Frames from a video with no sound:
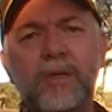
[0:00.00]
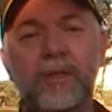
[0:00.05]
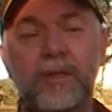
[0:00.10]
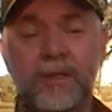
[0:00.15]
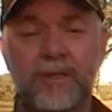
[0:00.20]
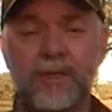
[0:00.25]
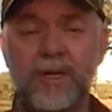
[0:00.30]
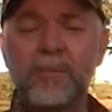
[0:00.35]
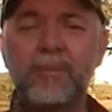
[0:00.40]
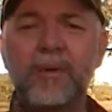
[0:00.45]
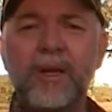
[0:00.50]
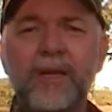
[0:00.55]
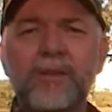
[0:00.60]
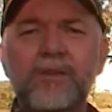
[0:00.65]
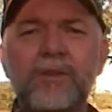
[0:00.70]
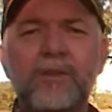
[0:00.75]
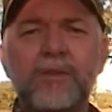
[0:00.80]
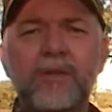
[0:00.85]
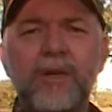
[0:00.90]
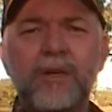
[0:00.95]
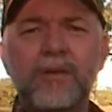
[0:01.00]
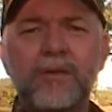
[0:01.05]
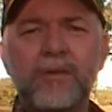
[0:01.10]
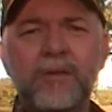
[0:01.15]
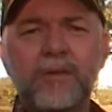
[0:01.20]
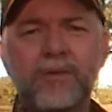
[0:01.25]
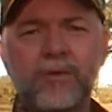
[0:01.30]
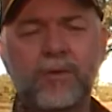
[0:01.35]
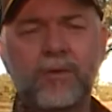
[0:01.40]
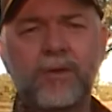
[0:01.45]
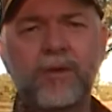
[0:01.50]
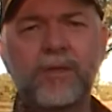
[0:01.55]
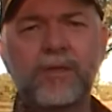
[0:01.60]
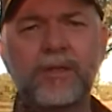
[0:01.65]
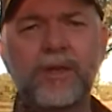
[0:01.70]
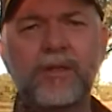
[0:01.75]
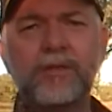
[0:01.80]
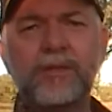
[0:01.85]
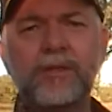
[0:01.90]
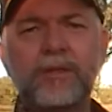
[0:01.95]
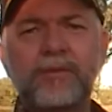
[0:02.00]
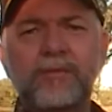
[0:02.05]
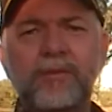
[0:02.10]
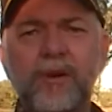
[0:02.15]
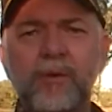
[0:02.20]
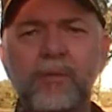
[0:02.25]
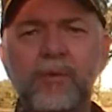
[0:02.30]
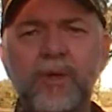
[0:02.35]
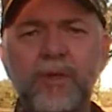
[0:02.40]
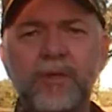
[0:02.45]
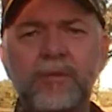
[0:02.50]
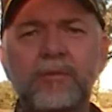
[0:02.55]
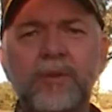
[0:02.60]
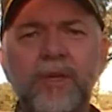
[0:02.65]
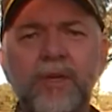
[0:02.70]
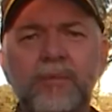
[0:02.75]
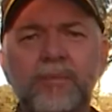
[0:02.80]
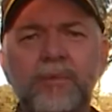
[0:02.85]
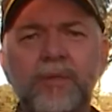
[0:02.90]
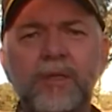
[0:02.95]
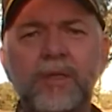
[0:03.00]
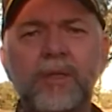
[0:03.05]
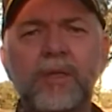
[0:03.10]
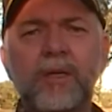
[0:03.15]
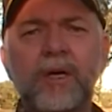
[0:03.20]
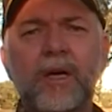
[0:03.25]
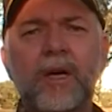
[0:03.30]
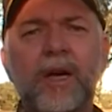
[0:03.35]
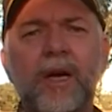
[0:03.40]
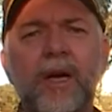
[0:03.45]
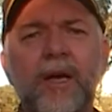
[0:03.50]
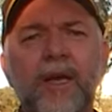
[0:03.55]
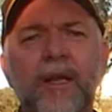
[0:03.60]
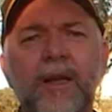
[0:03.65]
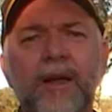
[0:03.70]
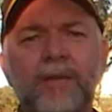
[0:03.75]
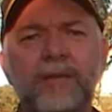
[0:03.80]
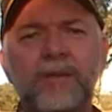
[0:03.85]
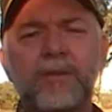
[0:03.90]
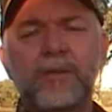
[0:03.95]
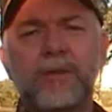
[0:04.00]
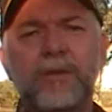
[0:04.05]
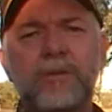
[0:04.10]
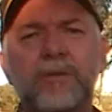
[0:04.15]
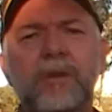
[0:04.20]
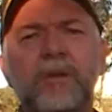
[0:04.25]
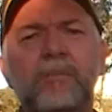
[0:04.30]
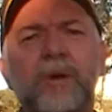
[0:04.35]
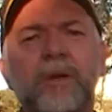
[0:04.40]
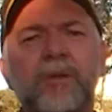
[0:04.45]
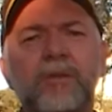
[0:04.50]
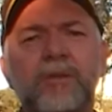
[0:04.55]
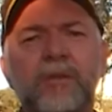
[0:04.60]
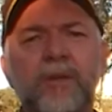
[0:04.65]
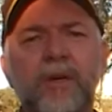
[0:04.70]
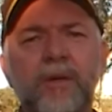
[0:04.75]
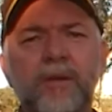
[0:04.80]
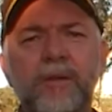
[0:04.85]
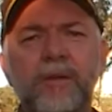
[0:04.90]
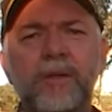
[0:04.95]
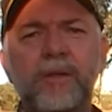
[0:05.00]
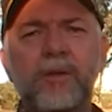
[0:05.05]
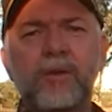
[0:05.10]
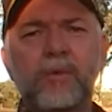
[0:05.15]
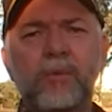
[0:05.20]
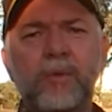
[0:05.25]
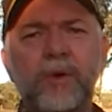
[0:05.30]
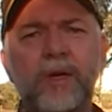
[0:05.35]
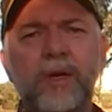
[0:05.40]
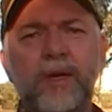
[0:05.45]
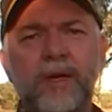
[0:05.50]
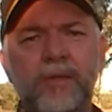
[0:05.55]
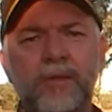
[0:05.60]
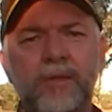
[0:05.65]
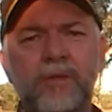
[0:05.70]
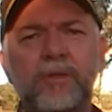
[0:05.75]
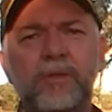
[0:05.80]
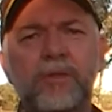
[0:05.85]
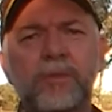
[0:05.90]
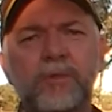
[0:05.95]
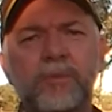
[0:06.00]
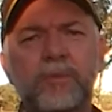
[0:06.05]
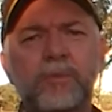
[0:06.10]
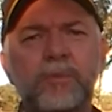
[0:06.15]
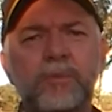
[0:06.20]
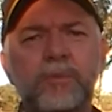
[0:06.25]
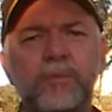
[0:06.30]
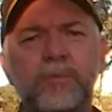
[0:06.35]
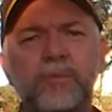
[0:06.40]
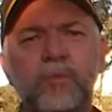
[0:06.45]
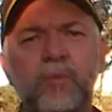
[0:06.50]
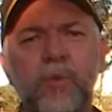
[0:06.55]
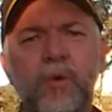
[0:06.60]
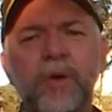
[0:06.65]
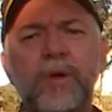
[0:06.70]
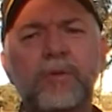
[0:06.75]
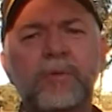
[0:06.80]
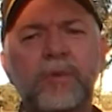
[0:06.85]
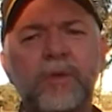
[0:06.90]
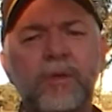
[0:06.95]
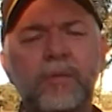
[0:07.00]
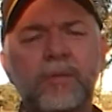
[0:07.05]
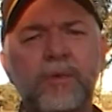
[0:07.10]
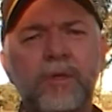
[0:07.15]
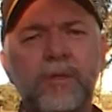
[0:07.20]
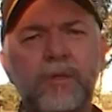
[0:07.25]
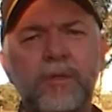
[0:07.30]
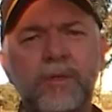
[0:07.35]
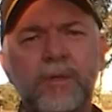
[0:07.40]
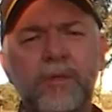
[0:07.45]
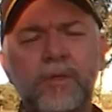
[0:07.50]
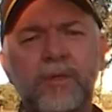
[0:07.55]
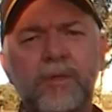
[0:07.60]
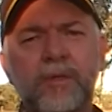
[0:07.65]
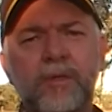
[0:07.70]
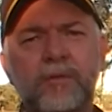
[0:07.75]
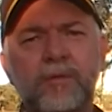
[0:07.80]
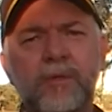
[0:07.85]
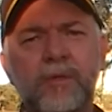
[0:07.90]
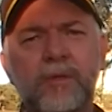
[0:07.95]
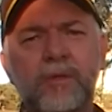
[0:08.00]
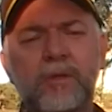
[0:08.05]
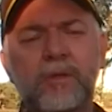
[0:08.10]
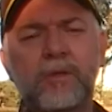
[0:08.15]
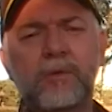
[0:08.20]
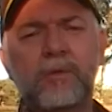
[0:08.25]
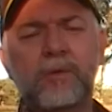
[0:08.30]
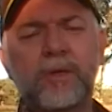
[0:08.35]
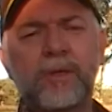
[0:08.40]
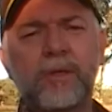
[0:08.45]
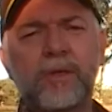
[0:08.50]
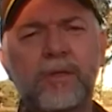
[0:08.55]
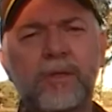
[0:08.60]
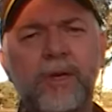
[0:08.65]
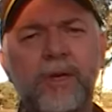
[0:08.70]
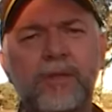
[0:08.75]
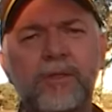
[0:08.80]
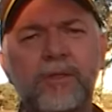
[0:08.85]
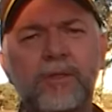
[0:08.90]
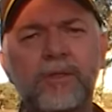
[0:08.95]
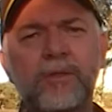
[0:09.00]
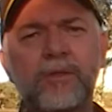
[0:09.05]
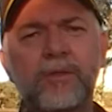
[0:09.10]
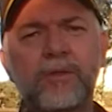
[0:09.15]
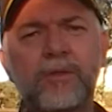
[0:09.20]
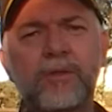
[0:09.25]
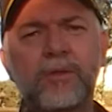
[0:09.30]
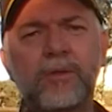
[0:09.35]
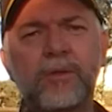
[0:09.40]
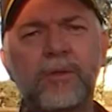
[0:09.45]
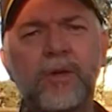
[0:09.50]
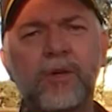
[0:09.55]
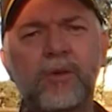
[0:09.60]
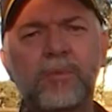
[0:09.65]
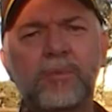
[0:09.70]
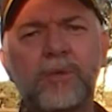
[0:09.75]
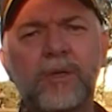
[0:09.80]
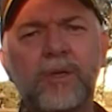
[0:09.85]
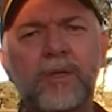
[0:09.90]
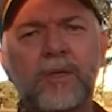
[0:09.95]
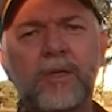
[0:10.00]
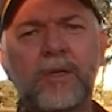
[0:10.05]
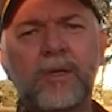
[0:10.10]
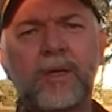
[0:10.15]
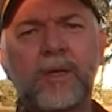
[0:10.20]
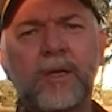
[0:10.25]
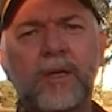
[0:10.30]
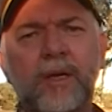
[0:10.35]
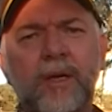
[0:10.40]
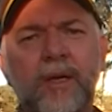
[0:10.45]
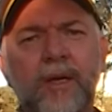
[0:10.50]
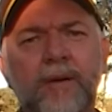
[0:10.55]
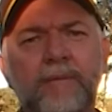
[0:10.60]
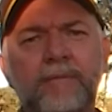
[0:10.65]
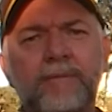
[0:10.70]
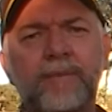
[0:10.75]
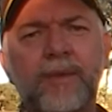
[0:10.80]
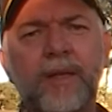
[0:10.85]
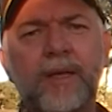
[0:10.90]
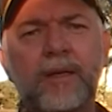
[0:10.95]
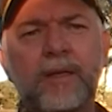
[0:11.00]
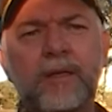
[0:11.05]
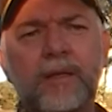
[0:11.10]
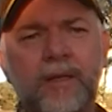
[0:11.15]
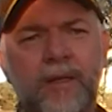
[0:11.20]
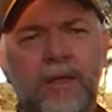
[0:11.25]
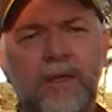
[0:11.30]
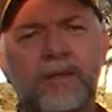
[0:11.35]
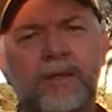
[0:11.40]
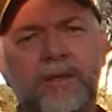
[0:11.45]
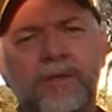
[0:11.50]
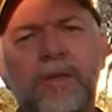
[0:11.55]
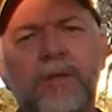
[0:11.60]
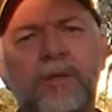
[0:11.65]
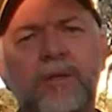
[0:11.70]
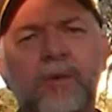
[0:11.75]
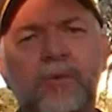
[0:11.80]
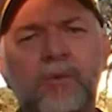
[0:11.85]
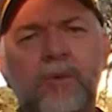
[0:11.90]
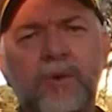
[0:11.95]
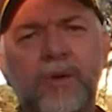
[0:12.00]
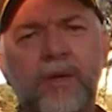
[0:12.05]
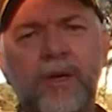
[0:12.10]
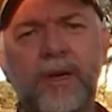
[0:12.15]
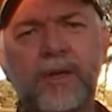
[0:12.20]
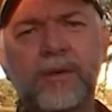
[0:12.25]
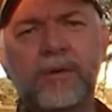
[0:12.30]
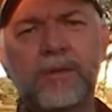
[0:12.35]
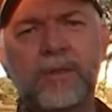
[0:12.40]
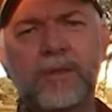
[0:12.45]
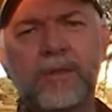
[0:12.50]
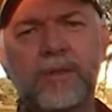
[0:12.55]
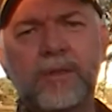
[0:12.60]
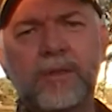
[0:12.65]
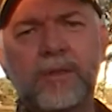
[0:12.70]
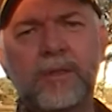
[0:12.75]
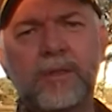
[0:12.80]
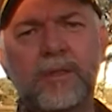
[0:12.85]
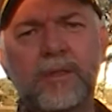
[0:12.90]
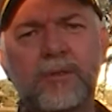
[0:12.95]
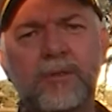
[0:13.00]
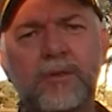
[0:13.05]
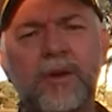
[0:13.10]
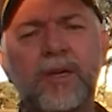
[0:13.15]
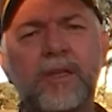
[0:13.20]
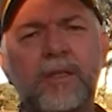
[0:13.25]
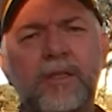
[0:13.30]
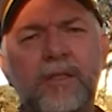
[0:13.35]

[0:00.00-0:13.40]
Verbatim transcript: In some places those organisations are very well developed, uh, in others not so much. So we'd like to work with emergency service organisations to help, uh, as I said, coordinate training